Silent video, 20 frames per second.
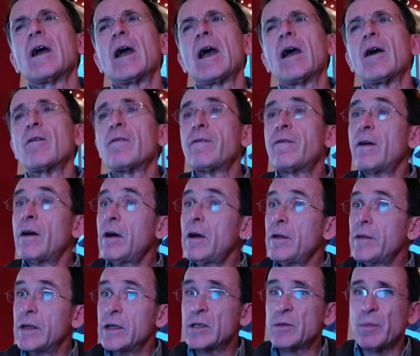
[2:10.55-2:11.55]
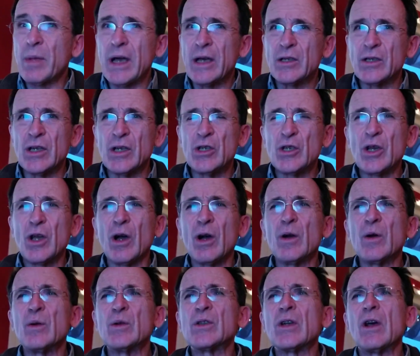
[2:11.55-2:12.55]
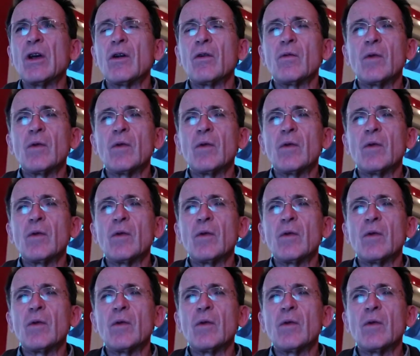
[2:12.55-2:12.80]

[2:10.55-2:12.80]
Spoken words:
How far this passage goes